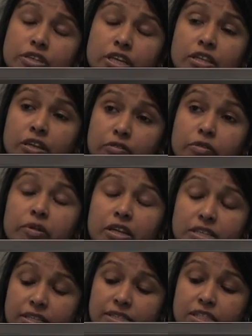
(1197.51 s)
in the
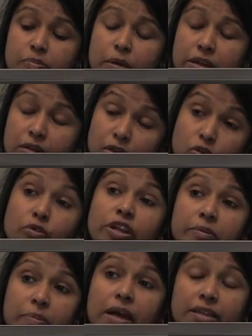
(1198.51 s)
criminal justice penal code
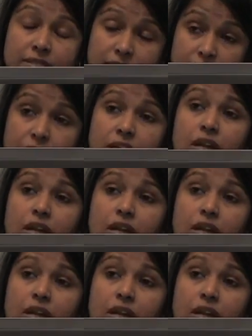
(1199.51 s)
in Pakistan,